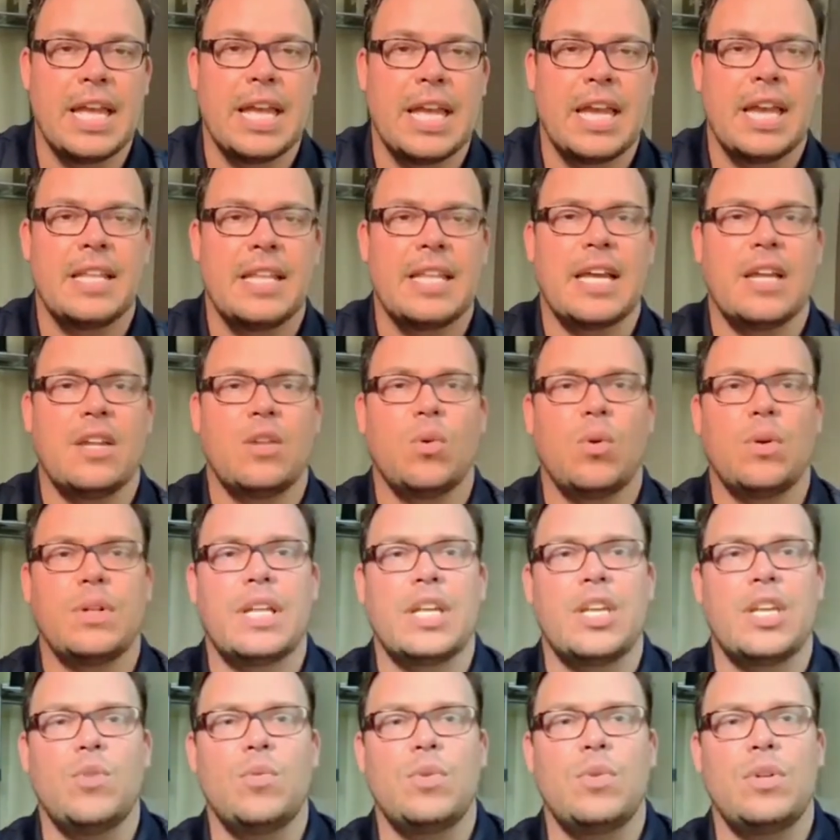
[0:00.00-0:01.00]
And that, Lord, that
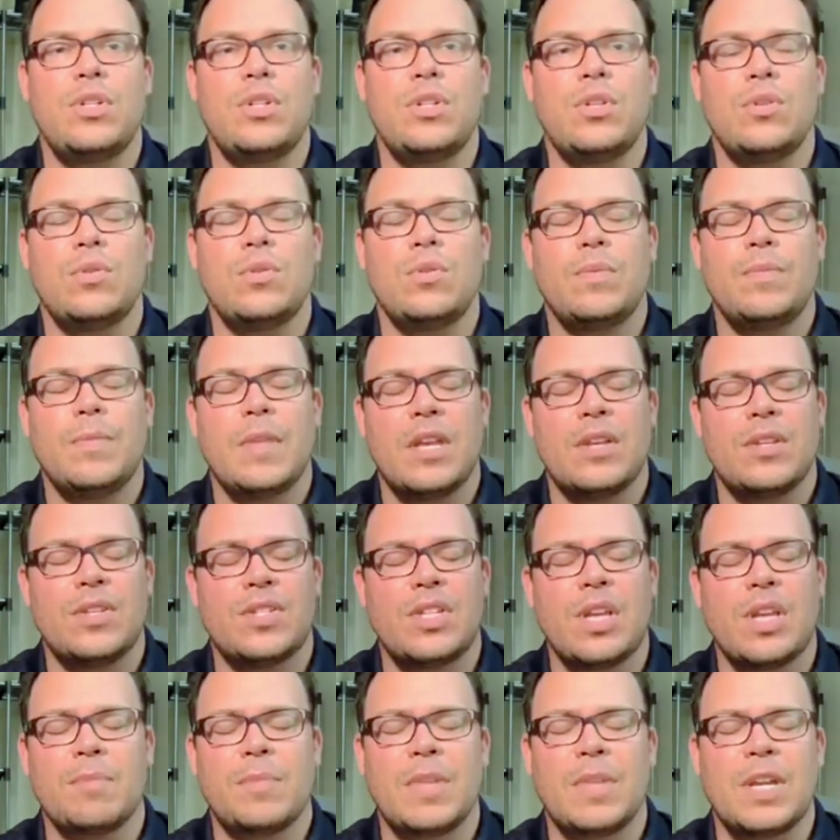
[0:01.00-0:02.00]
you would do
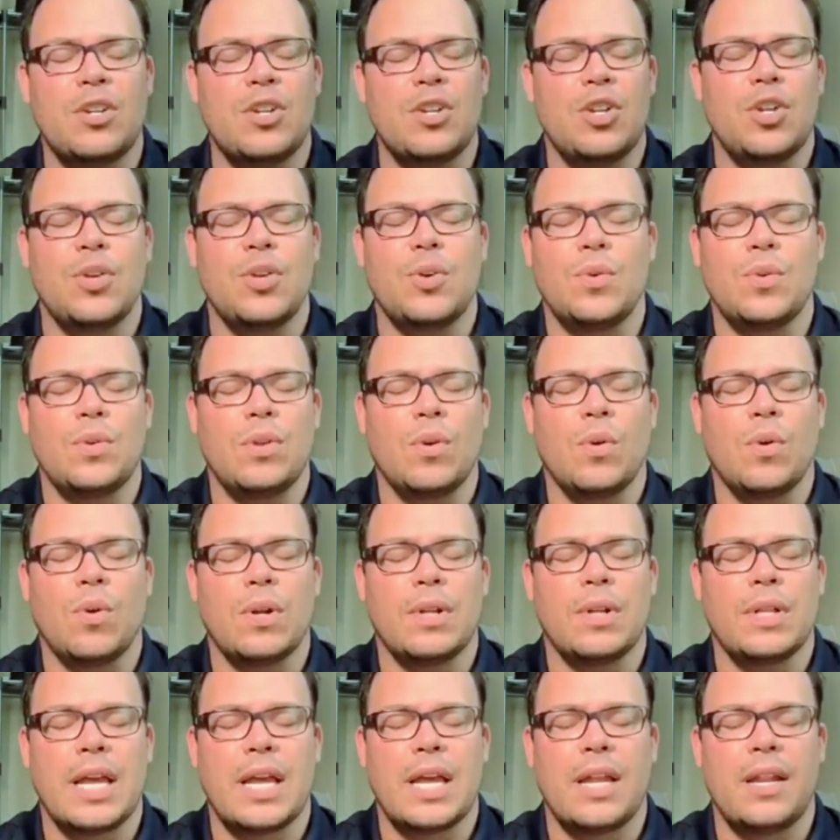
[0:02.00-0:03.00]
something new,
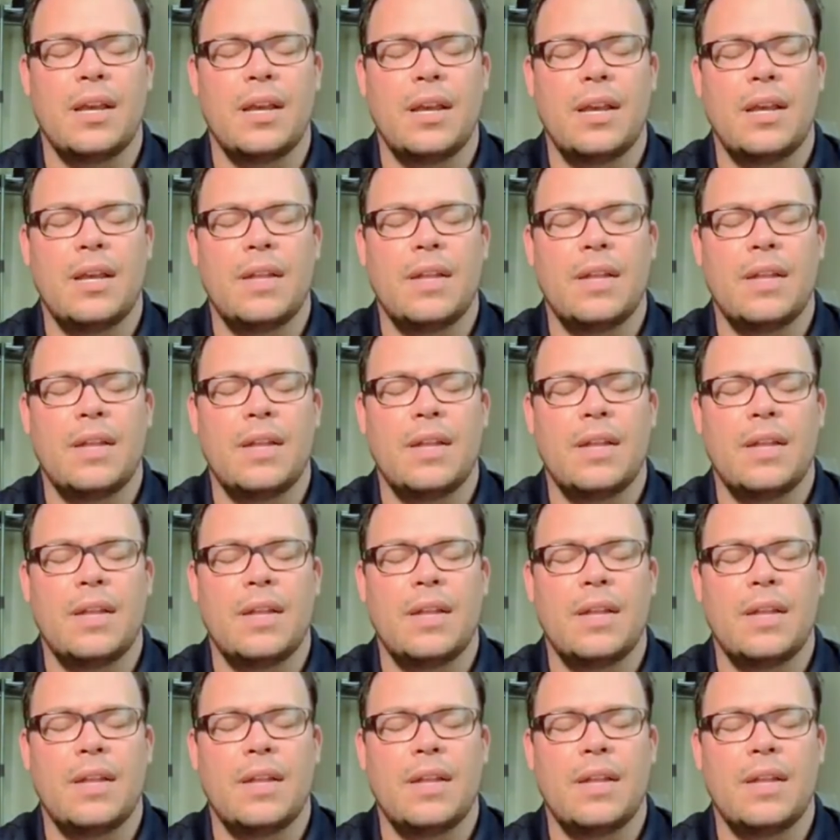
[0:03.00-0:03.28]
Lord, that,